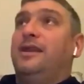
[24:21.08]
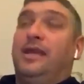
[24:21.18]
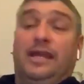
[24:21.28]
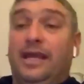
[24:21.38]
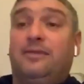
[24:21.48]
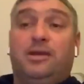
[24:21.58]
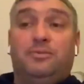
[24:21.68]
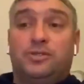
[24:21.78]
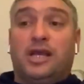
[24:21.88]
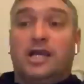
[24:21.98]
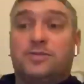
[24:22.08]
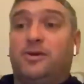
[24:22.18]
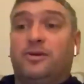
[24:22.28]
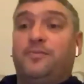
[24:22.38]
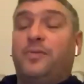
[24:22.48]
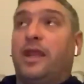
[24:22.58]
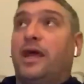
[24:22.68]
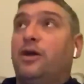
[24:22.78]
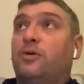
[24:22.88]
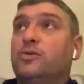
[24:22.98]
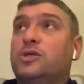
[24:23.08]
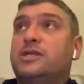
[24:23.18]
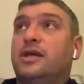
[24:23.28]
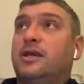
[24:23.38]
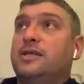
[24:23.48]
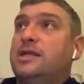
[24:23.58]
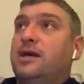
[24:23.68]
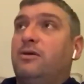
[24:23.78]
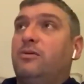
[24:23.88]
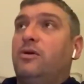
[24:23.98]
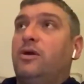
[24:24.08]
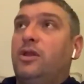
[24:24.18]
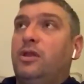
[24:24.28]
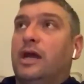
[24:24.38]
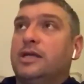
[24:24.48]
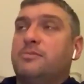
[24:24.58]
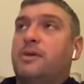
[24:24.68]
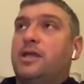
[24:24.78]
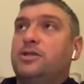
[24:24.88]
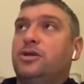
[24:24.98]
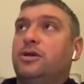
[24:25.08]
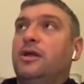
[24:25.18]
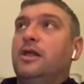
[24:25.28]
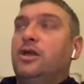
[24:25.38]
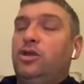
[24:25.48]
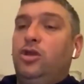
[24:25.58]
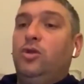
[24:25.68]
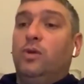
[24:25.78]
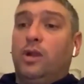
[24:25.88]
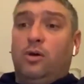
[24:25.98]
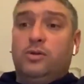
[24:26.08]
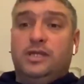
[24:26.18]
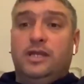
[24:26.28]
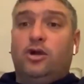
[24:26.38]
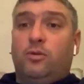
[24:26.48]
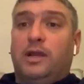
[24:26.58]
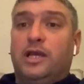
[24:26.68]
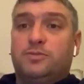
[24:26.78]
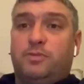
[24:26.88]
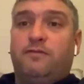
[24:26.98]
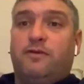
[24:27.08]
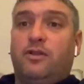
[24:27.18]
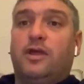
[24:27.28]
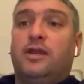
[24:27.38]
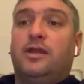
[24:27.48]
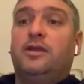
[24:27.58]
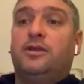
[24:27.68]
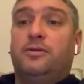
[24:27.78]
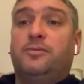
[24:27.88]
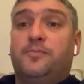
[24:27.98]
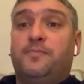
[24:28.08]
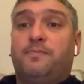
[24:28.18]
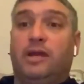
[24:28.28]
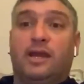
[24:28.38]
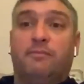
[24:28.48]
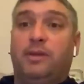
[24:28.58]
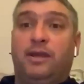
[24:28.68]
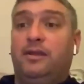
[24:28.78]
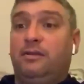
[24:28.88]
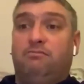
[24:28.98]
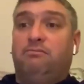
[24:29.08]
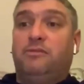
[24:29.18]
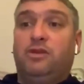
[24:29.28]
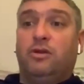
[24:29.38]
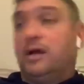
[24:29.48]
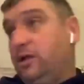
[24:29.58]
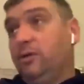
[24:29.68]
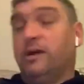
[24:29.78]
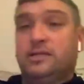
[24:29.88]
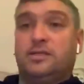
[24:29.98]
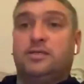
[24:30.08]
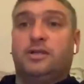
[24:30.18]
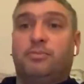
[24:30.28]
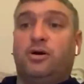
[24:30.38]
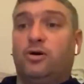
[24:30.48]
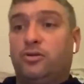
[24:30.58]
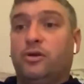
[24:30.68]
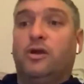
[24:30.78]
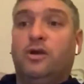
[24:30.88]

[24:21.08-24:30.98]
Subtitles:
then he needed me. He was desperate. And I always say this now, as a manager, you will always need your players before they need you. When you're getting beat, you answer to the board.